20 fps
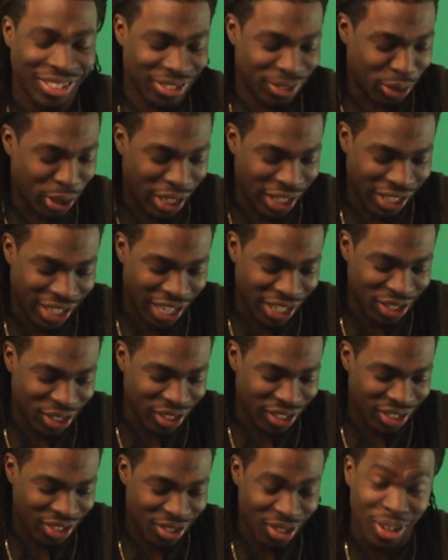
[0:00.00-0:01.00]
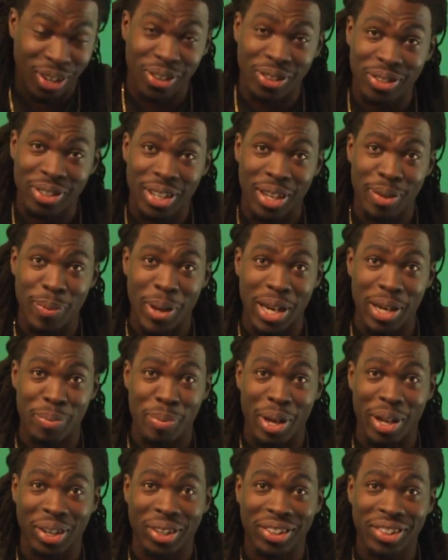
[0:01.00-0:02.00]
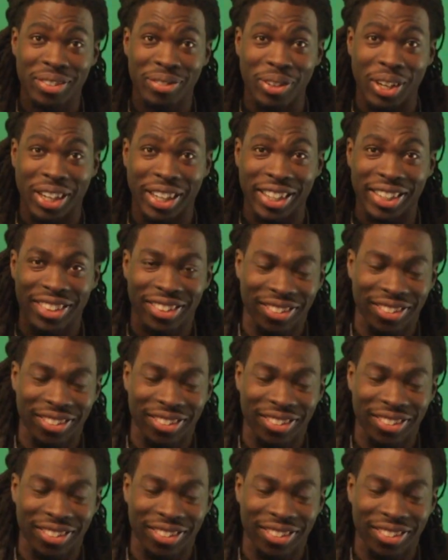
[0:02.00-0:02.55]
We didn't catch it, so it made it better. Fuck it.